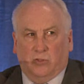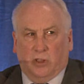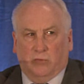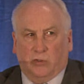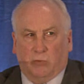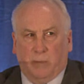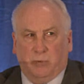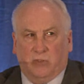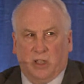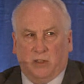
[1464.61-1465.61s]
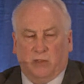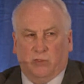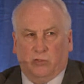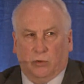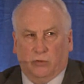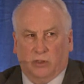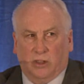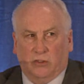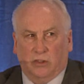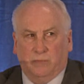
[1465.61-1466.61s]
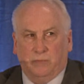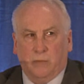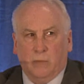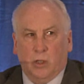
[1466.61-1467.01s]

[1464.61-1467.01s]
Service Representative Association,